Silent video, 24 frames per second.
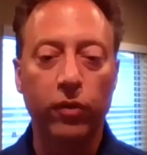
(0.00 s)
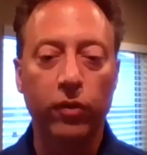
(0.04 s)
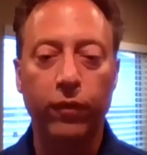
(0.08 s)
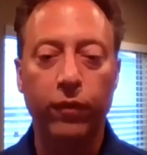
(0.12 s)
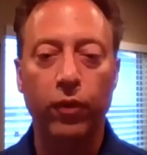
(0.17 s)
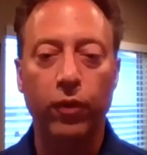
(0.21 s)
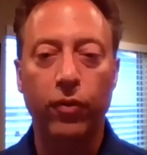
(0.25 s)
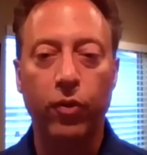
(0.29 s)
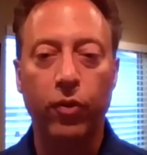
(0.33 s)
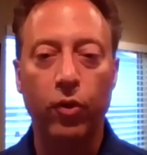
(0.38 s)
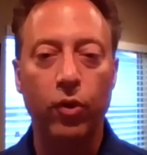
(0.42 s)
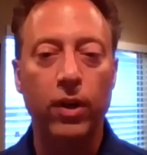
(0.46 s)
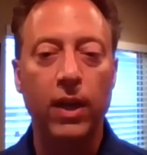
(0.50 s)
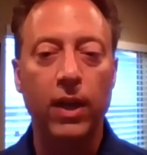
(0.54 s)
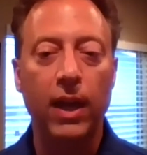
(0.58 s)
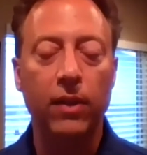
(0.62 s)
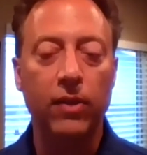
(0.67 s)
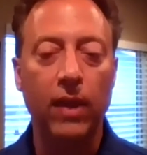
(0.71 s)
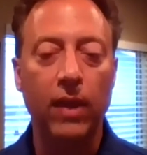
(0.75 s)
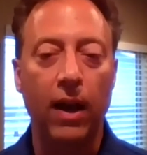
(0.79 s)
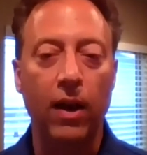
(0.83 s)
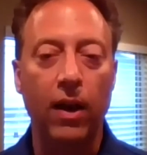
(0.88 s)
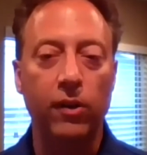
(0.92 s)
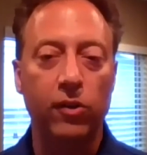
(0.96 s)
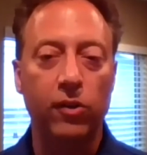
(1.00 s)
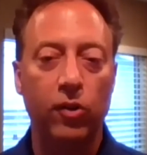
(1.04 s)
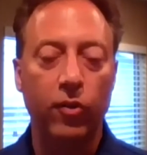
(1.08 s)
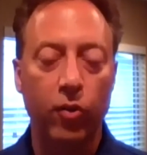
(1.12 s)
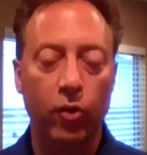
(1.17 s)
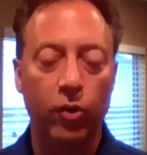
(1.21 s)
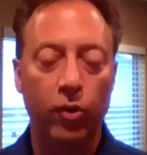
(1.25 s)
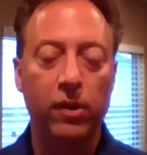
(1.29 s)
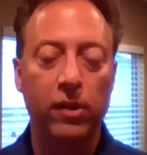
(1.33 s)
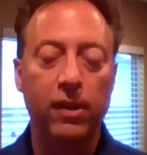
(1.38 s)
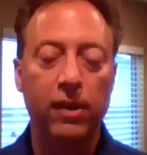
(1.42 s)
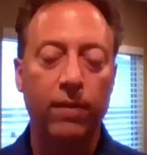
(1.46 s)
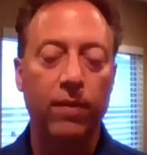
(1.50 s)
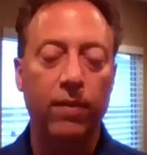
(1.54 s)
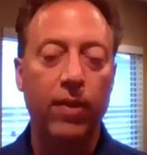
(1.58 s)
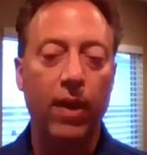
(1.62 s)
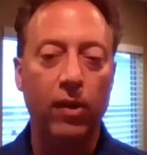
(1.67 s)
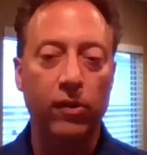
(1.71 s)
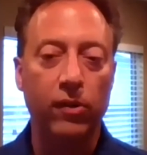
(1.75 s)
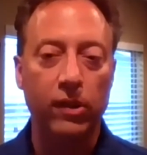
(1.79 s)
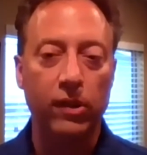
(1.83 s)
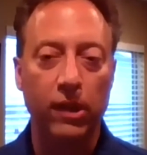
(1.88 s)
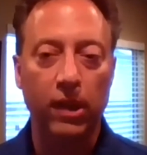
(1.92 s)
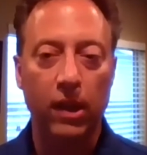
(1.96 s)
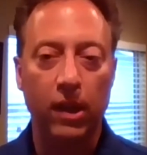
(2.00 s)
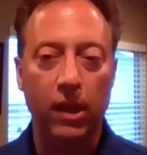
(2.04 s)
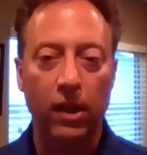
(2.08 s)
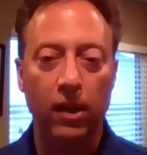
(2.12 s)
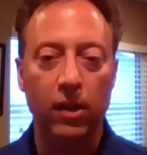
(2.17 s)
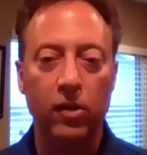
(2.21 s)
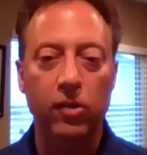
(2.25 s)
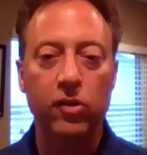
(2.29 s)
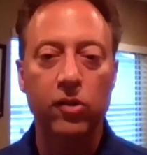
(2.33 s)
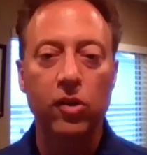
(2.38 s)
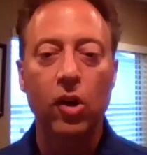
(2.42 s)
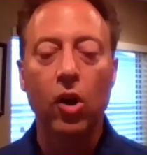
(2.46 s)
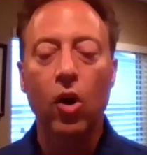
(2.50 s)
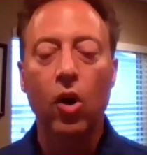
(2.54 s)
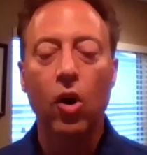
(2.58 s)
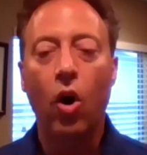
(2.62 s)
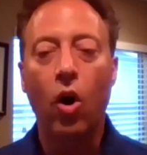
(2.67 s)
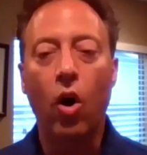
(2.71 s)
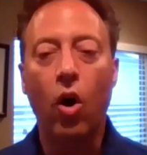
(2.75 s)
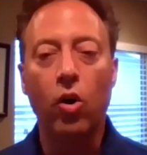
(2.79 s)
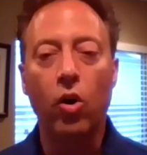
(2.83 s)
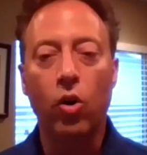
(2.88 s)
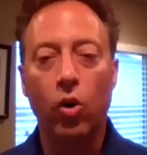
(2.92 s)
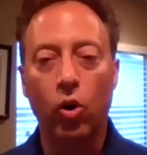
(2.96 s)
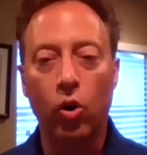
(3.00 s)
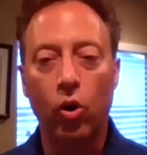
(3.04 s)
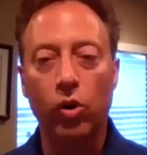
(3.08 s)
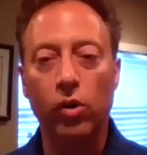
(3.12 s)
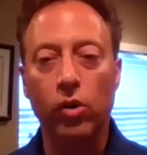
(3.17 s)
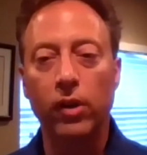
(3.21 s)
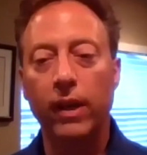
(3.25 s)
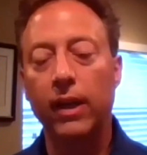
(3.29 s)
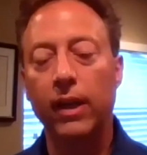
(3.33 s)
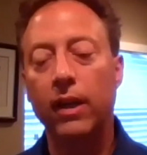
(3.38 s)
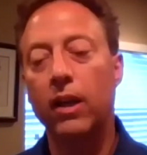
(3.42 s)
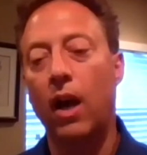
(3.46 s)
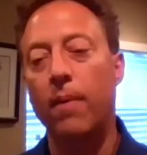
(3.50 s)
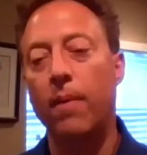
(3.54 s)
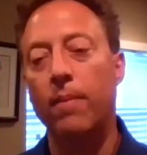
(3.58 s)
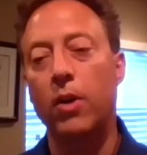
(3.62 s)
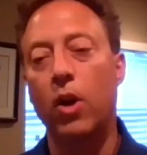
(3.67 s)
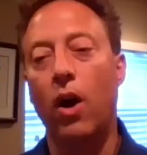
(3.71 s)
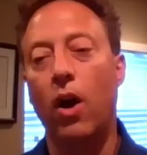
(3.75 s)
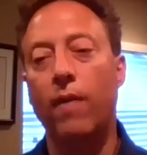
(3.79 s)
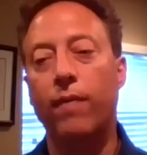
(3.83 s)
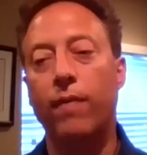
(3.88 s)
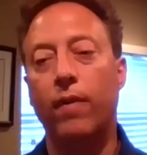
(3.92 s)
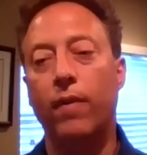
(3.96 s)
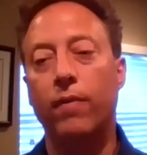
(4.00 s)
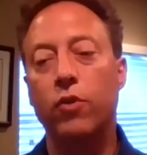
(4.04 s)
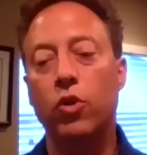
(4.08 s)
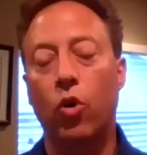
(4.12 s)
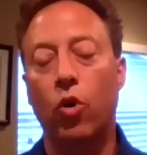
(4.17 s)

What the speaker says: for 38,000, 37,000 kids early, coming off of,